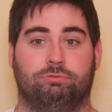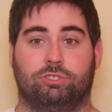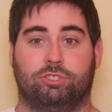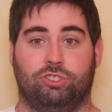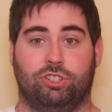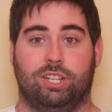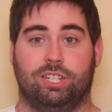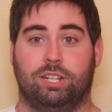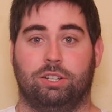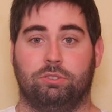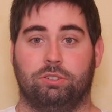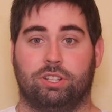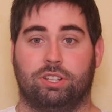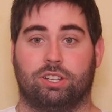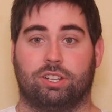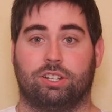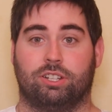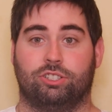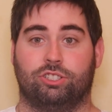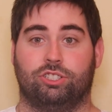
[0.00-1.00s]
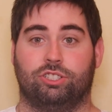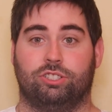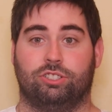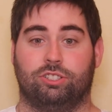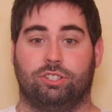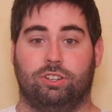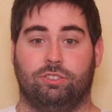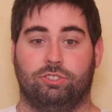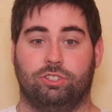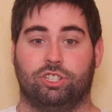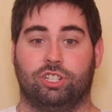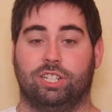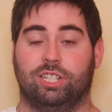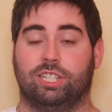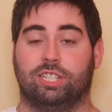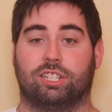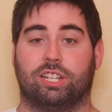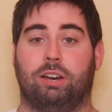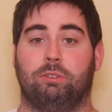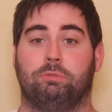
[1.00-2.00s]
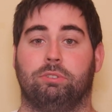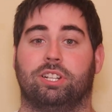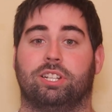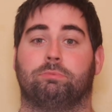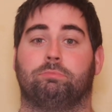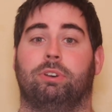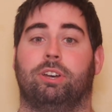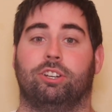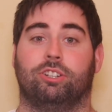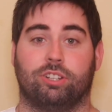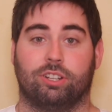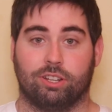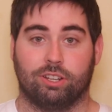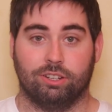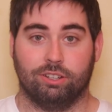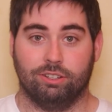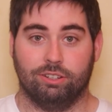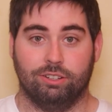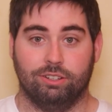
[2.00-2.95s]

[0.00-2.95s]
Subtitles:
straight out of the Chinese Communist Party,